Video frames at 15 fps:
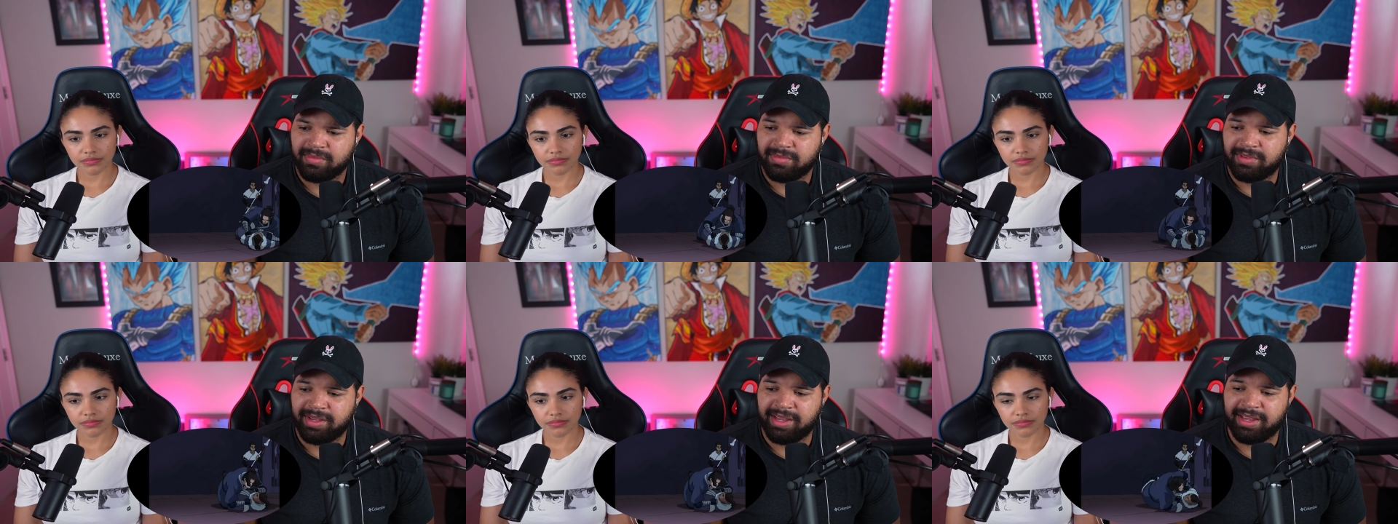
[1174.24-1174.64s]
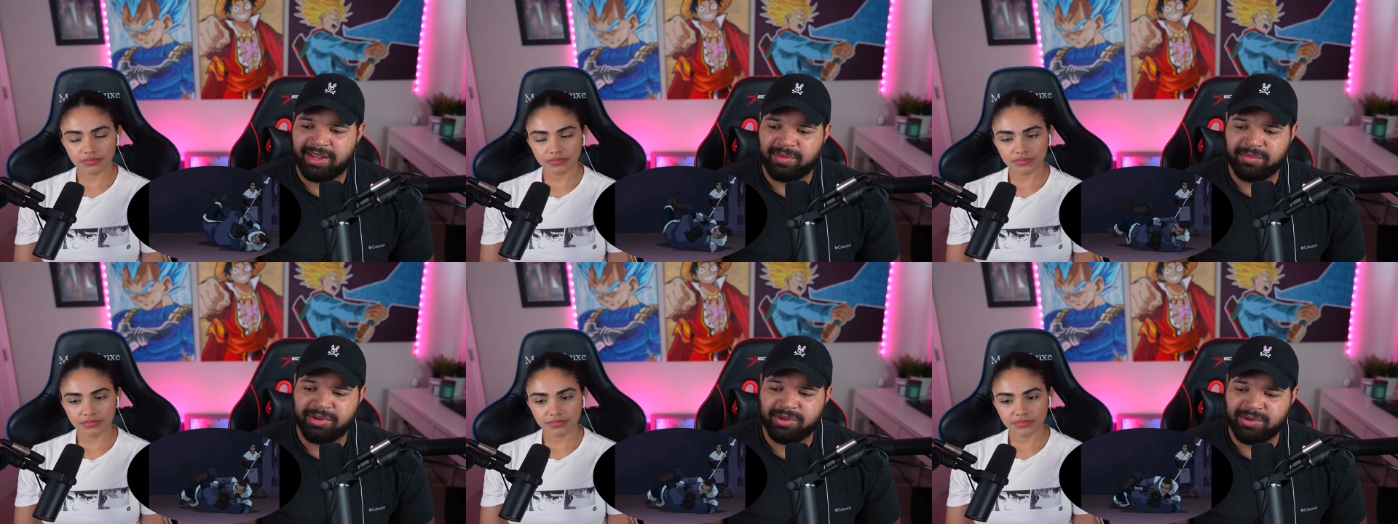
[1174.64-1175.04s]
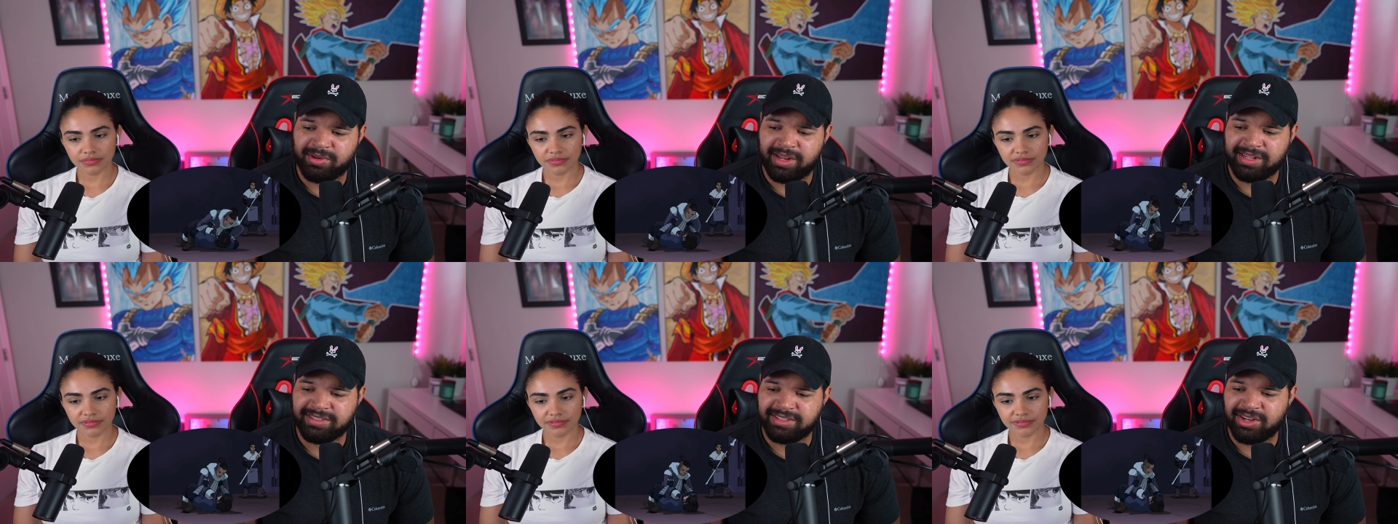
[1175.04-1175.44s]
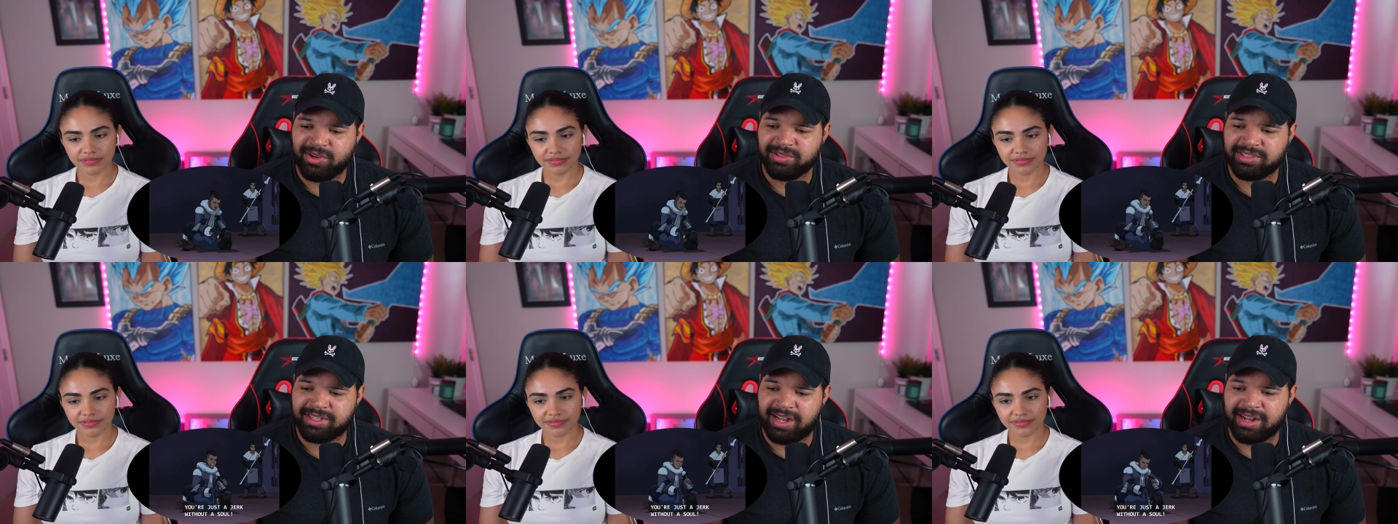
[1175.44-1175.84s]
Speaker 1: Damn, dude. Let's go,
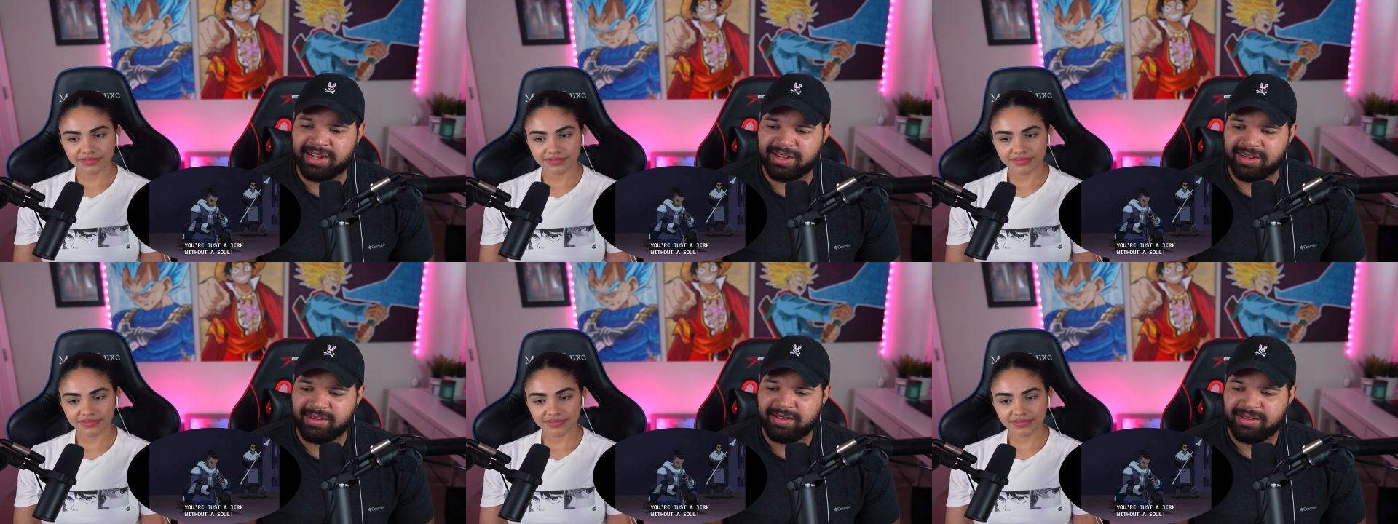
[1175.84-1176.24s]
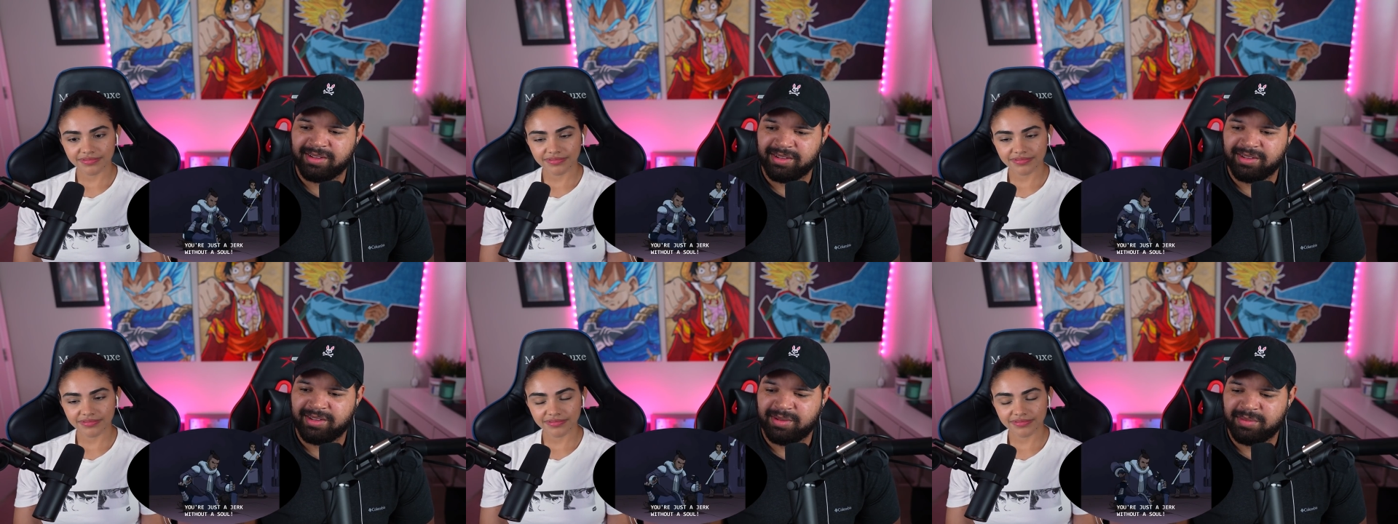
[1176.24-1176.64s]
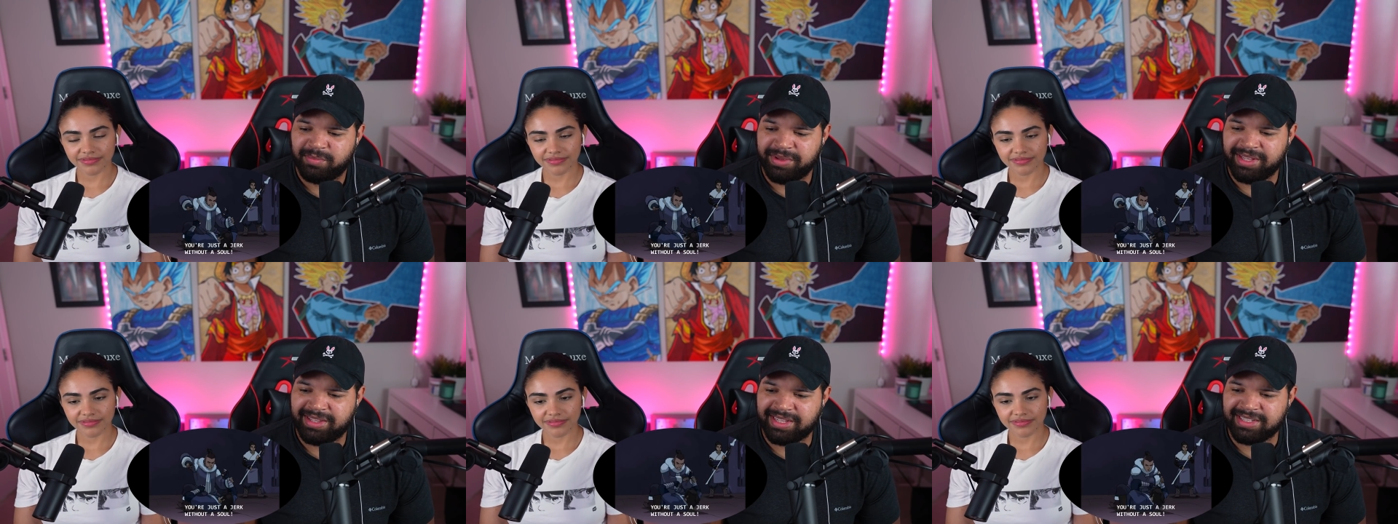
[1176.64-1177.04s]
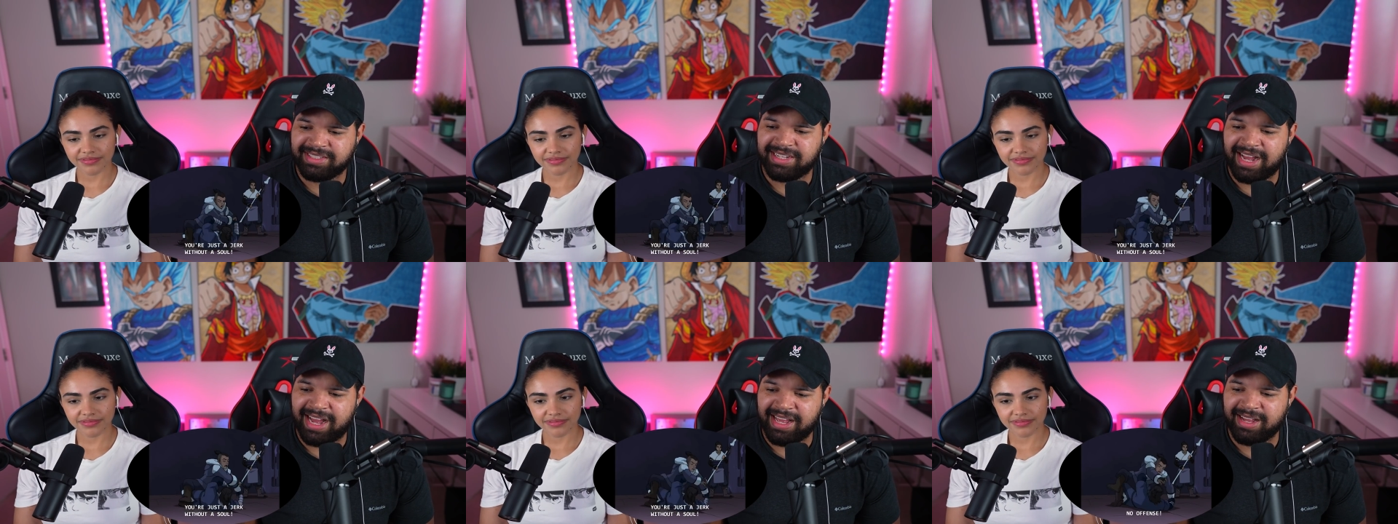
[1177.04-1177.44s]
Sokka. Beat this
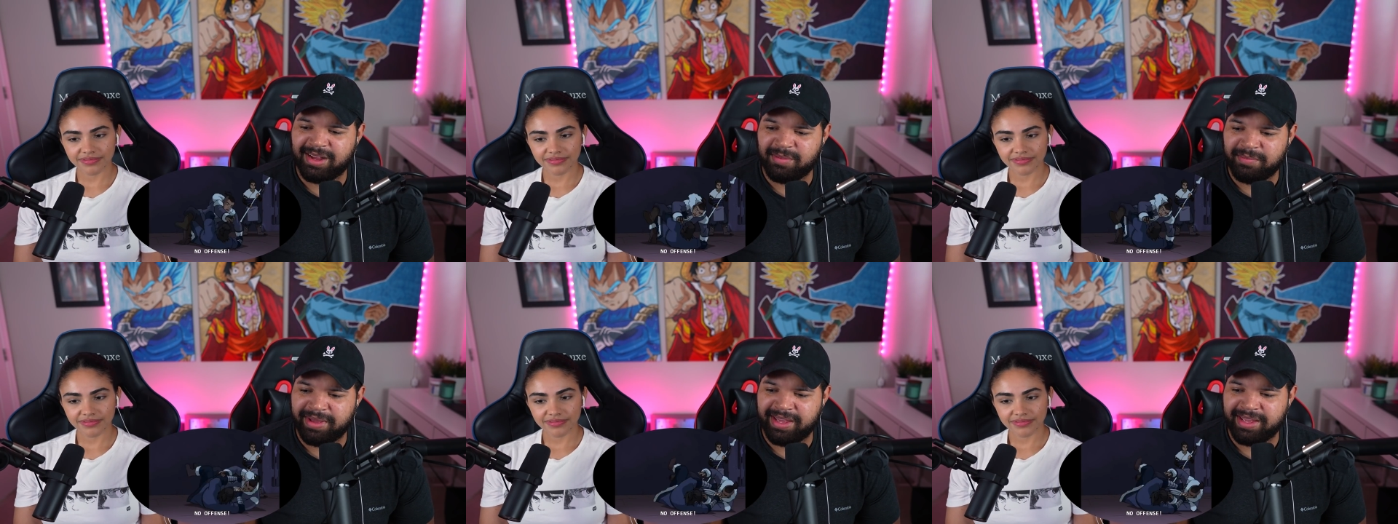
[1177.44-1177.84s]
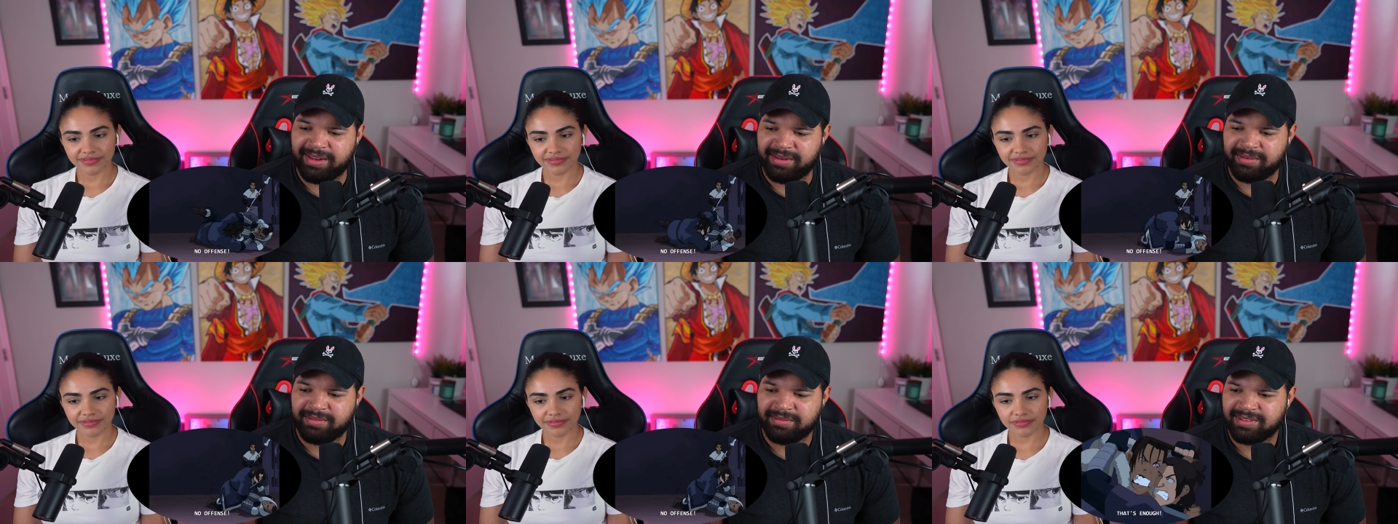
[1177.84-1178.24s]
guy up, man.